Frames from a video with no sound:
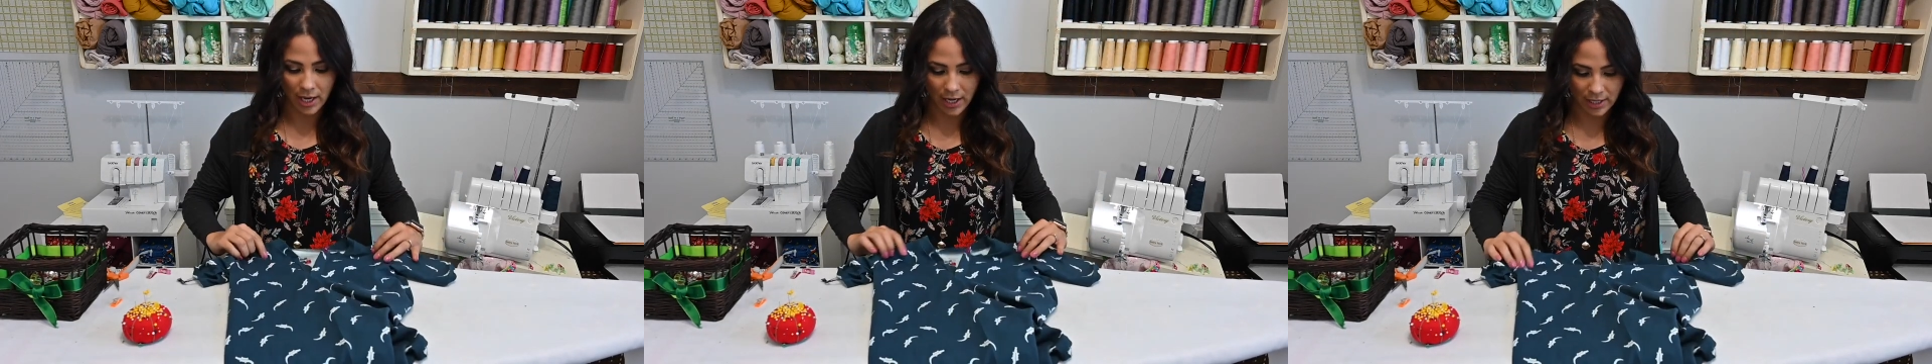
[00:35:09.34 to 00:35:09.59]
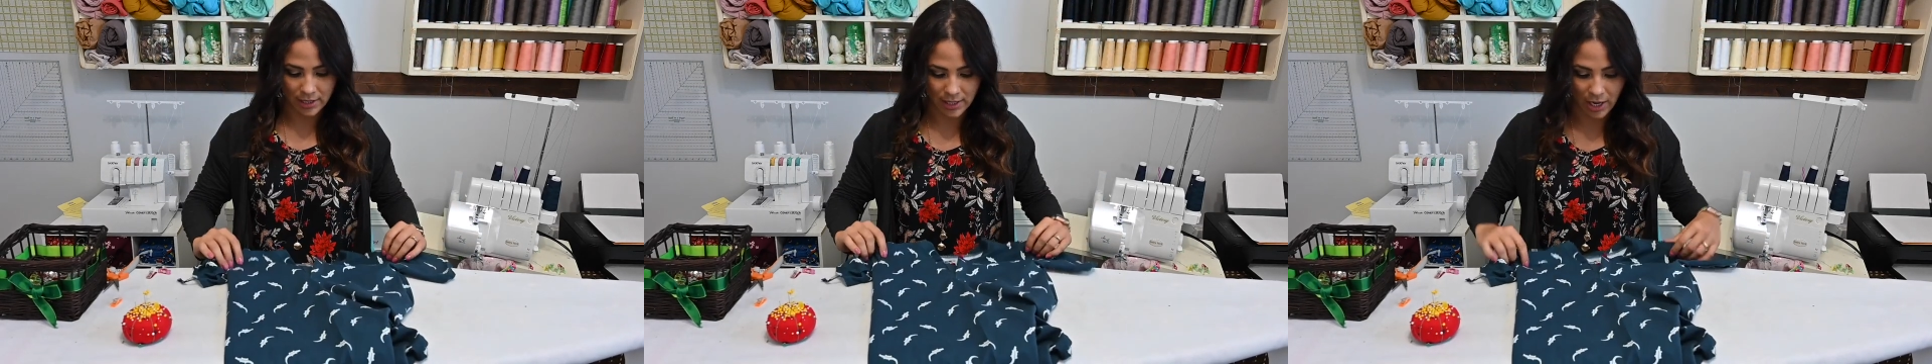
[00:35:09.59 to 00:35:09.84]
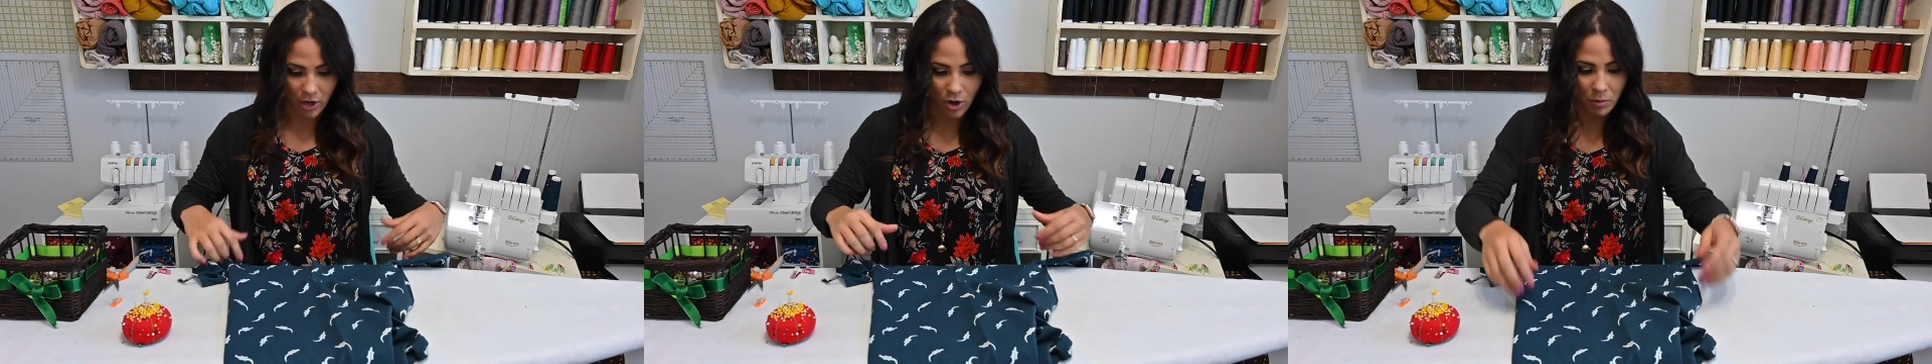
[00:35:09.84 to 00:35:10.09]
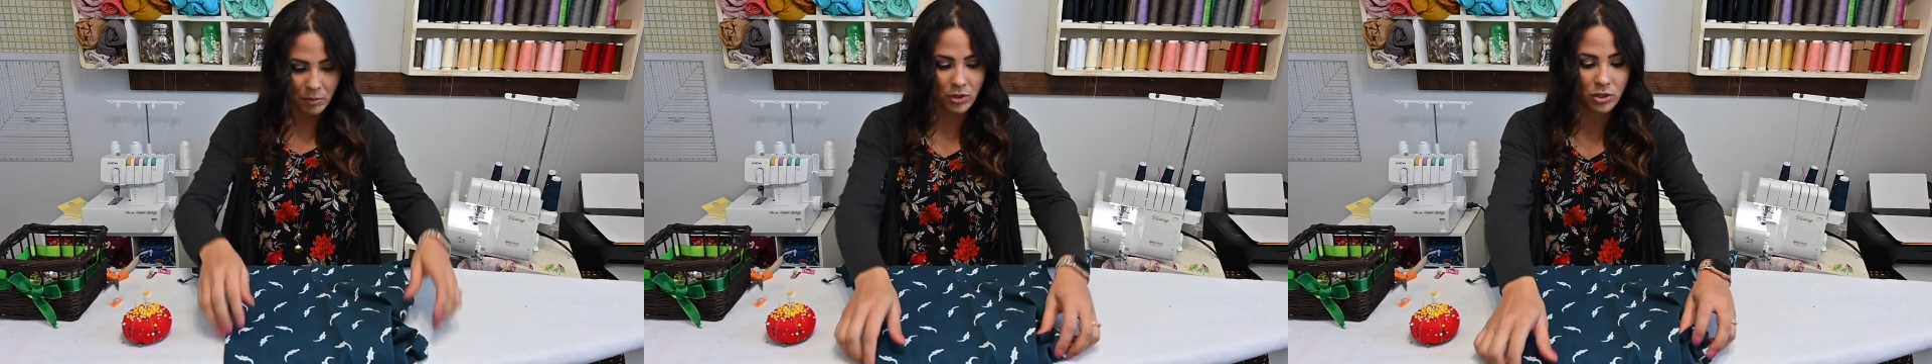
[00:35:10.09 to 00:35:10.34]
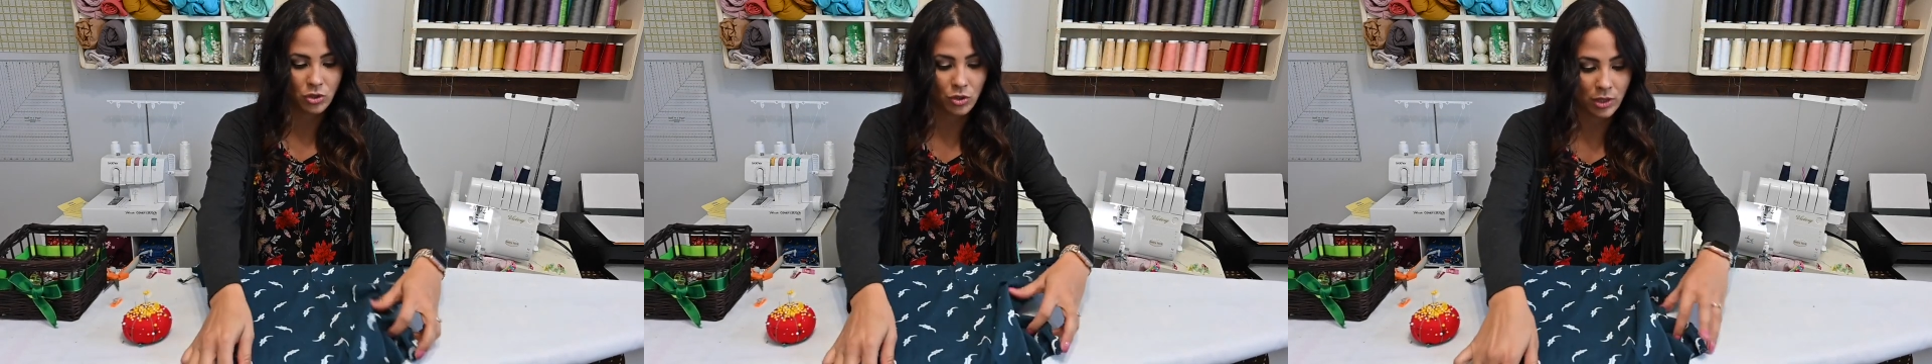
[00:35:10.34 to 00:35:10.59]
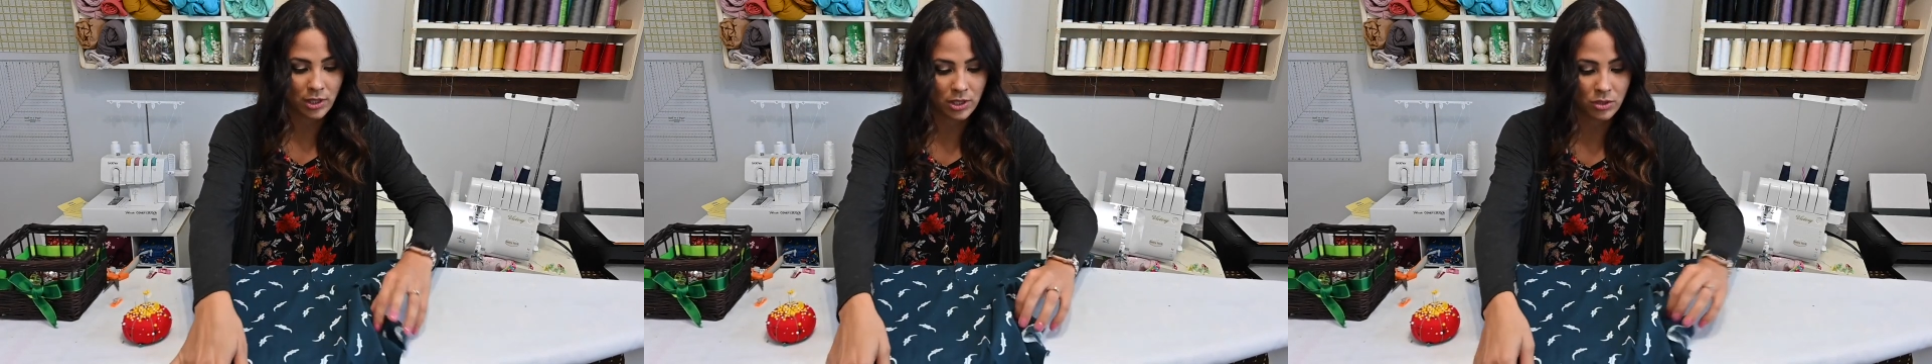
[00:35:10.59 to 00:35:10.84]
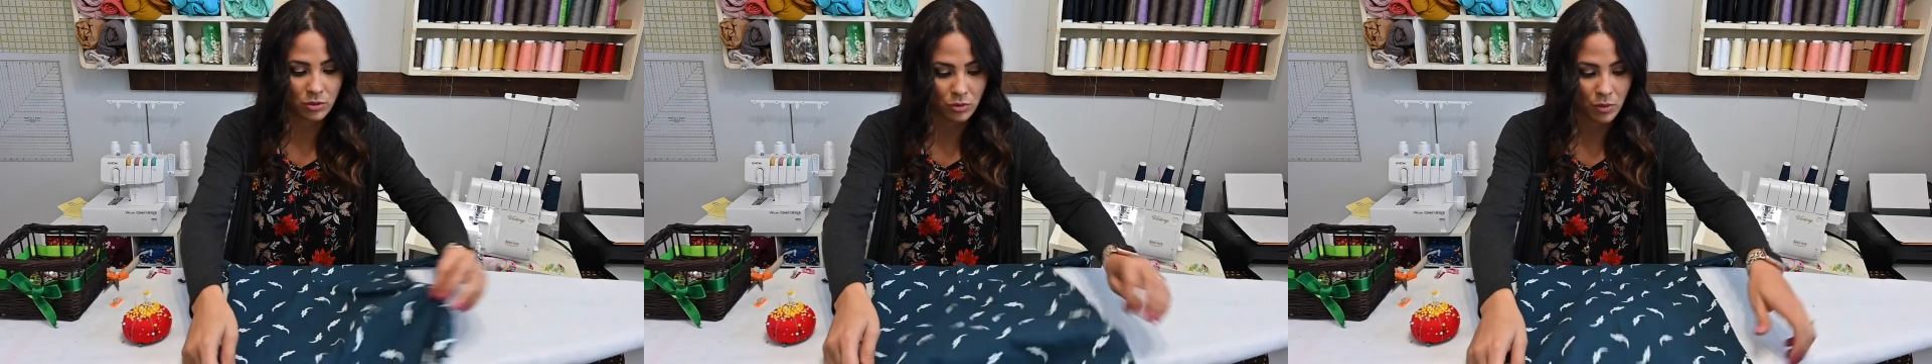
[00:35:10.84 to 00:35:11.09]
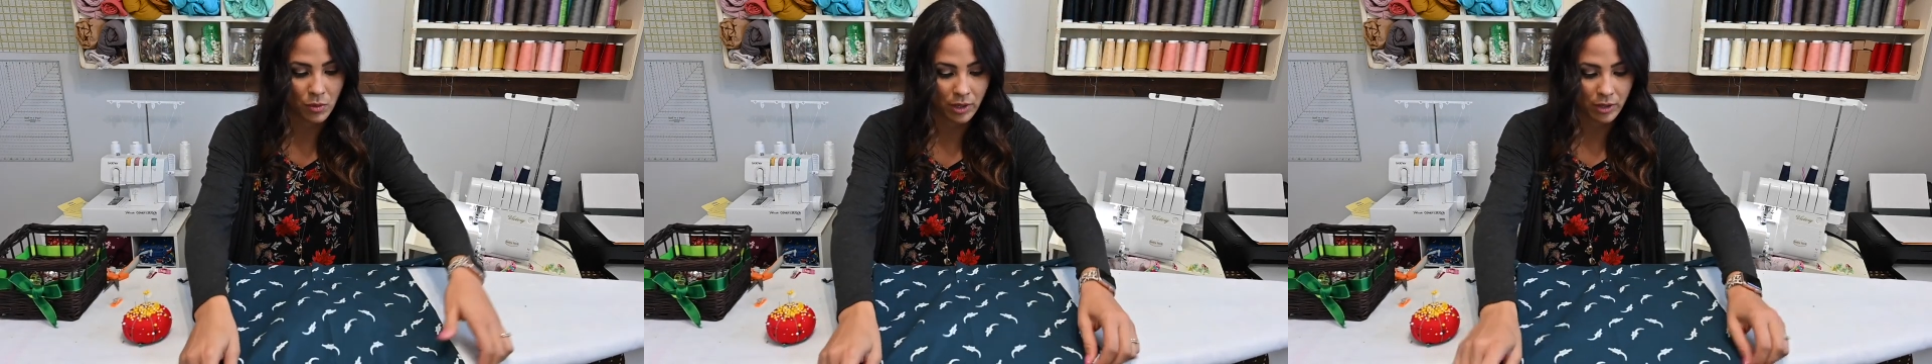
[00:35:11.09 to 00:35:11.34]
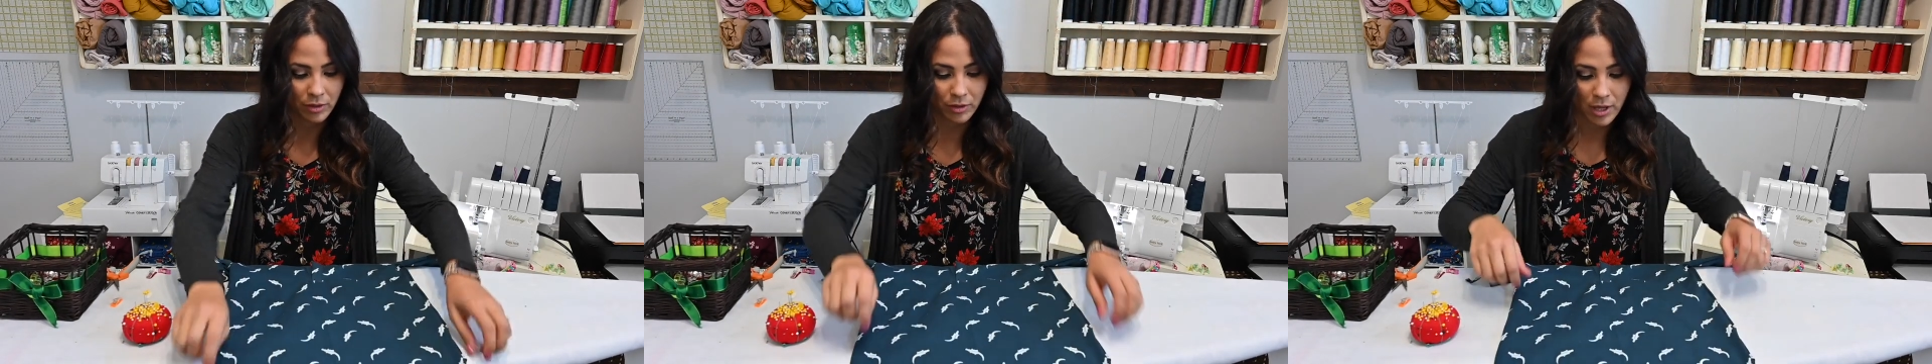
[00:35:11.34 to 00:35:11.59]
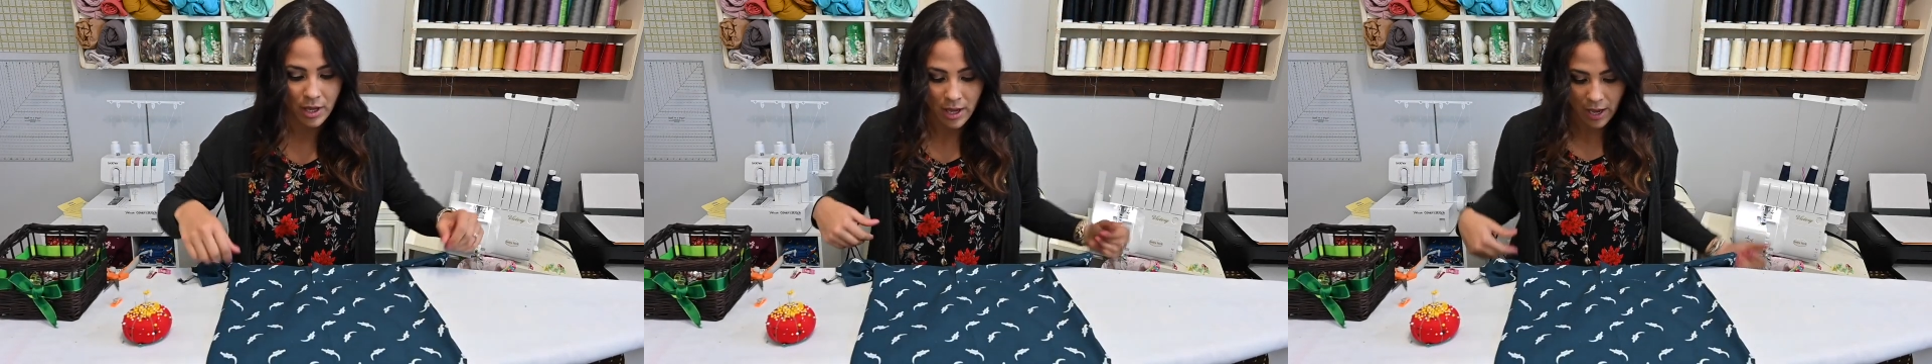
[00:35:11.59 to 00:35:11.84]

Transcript: and I hope you enjoyed this tutorial.